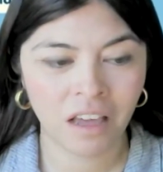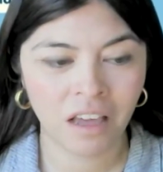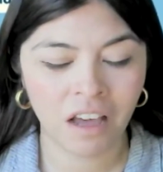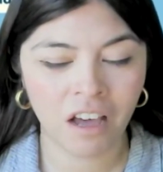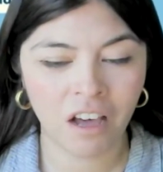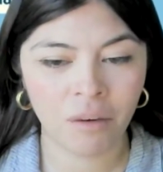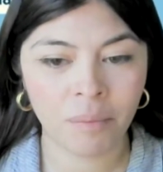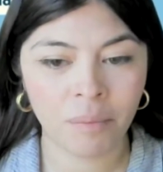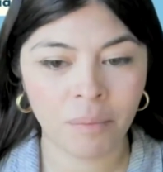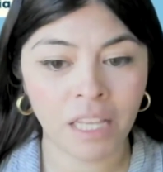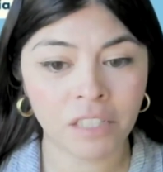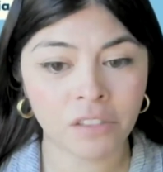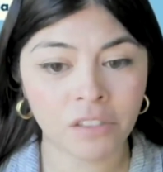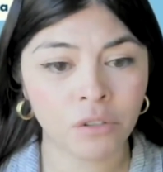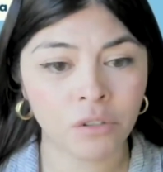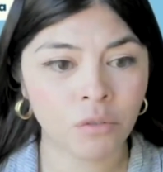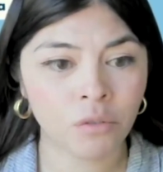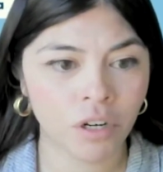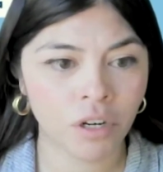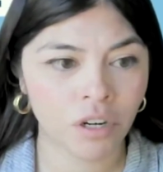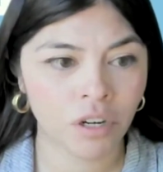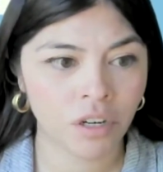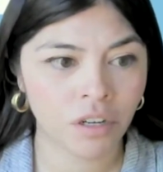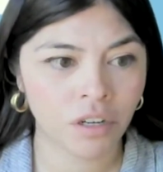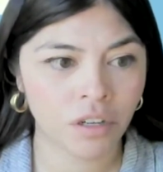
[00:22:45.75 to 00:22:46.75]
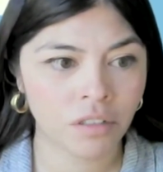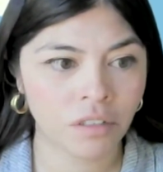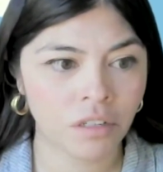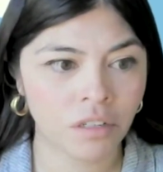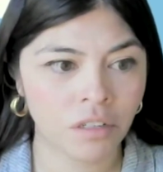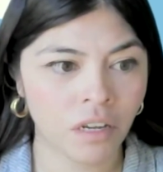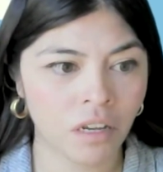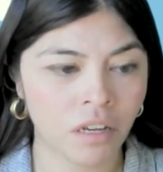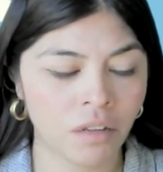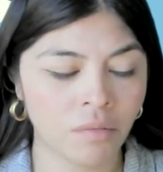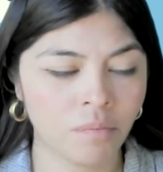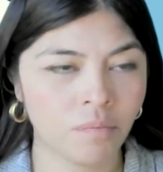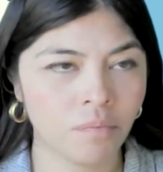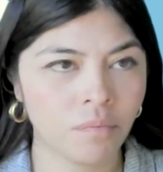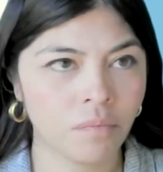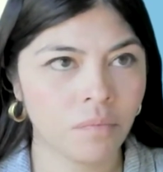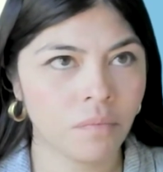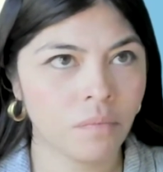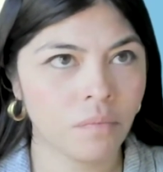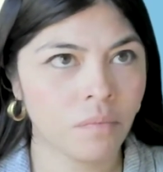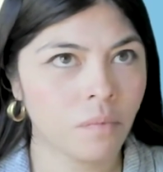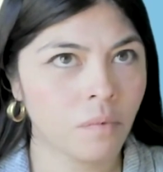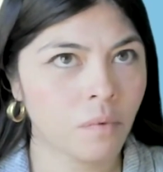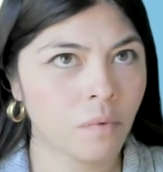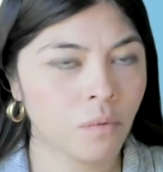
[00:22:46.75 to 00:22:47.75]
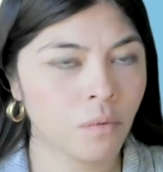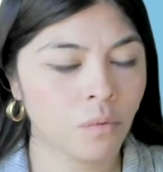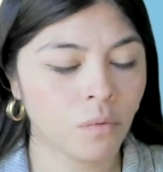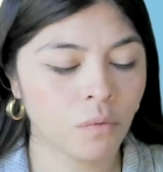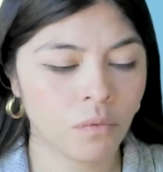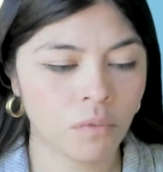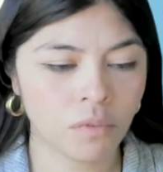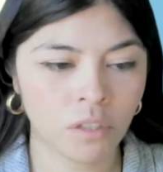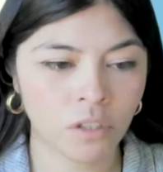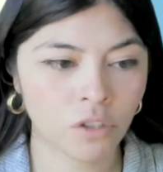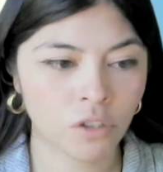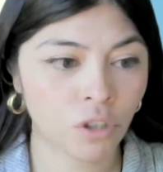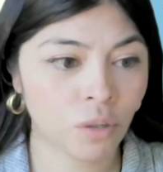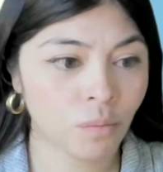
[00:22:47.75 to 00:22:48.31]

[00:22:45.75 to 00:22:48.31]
As you heard, in